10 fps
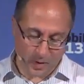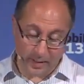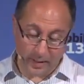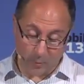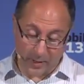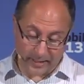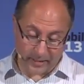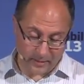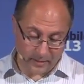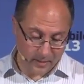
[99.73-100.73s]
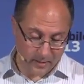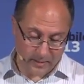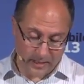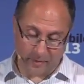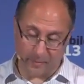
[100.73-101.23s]
in ways
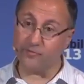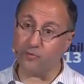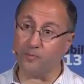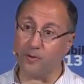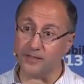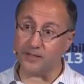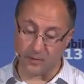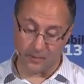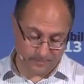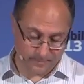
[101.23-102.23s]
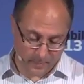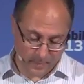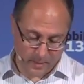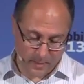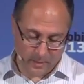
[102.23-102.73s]
never before possible.
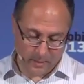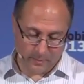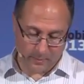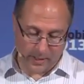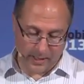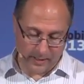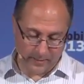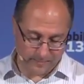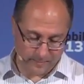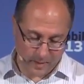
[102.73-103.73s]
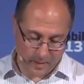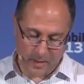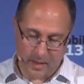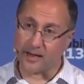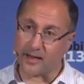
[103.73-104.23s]
Three,
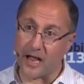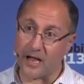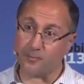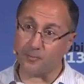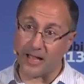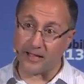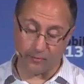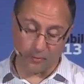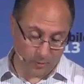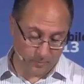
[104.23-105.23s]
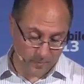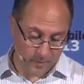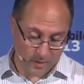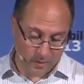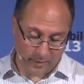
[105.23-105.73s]
a cloud platform
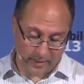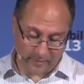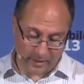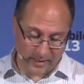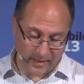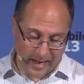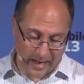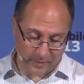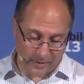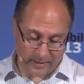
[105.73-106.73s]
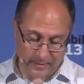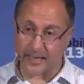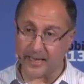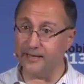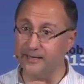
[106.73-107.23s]
where every app can
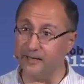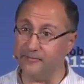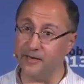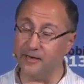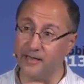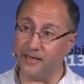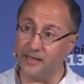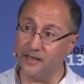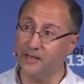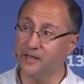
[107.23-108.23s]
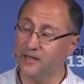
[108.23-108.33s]
scale indefinitely,